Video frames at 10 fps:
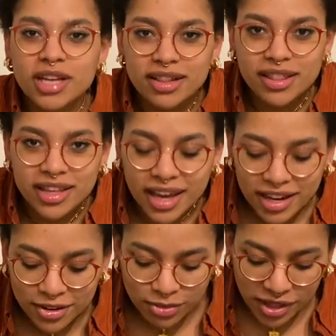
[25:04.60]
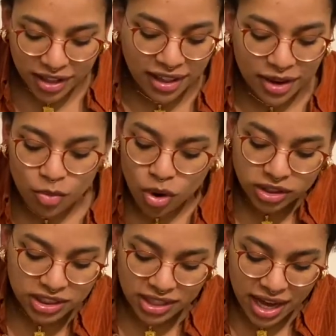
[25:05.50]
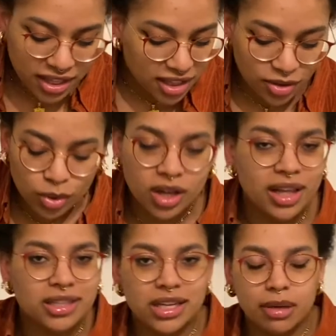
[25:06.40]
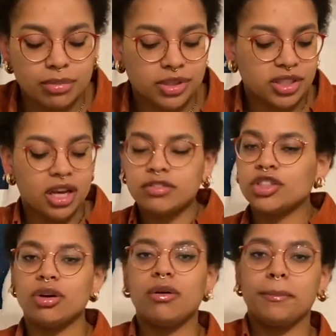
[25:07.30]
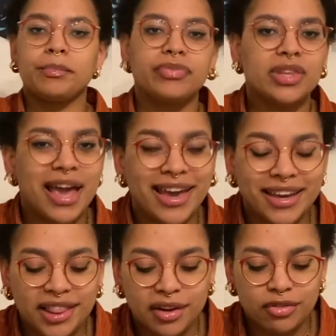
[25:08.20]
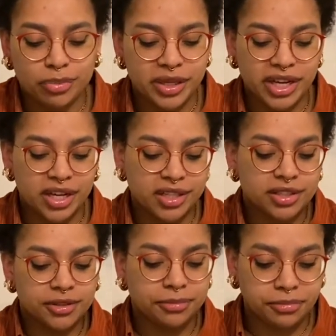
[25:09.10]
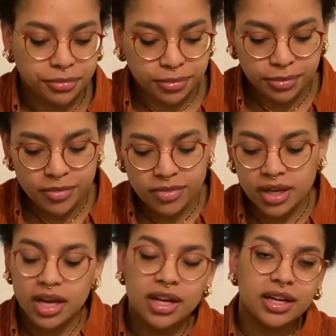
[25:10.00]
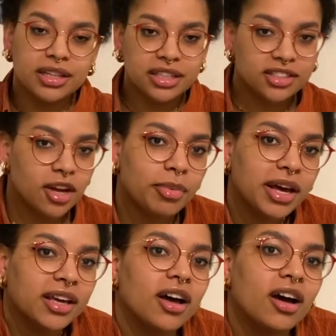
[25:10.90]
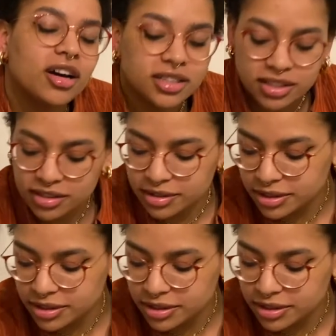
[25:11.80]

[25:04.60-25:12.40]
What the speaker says: at the end. We got like one stack. I think we got like 10 books left, so hang in there for me, guys. Next up, I got